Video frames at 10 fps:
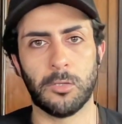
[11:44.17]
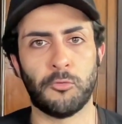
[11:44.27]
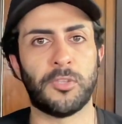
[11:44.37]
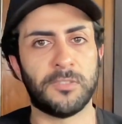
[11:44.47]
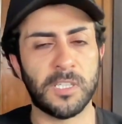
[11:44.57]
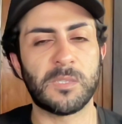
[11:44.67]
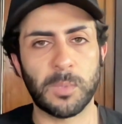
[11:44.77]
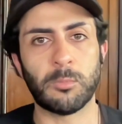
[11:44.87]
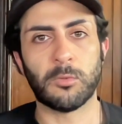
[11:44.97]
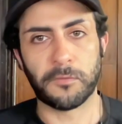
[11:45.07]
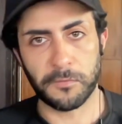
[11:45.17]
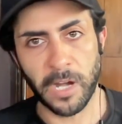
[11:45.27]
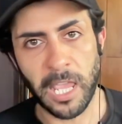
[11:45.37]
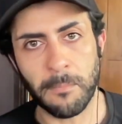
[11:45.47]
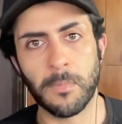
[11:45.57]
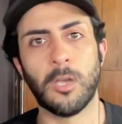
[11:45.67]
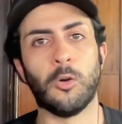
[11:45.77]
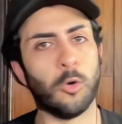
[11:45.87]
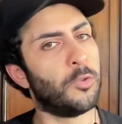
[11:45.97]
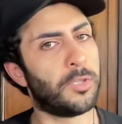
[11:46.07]
that these people frame
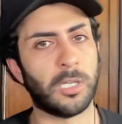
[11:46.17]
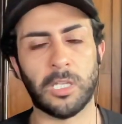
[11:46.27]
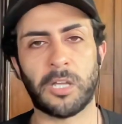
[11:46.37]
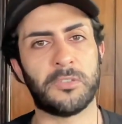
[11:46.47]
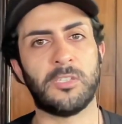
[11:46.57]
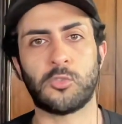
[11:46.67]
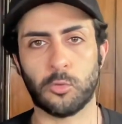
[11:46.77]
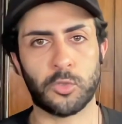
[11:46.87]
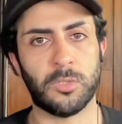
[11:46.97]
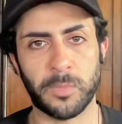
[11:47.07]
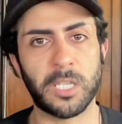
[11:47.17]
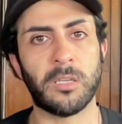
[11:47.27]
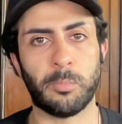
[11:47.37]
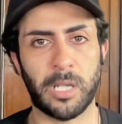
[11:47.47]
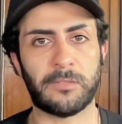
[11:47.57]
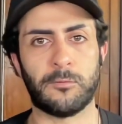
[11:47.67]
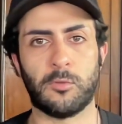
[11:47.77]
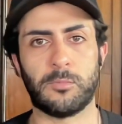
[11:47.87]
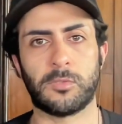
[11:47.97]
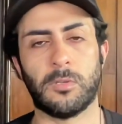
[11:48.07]
on a lot of these social media
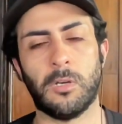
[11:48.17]
platforms.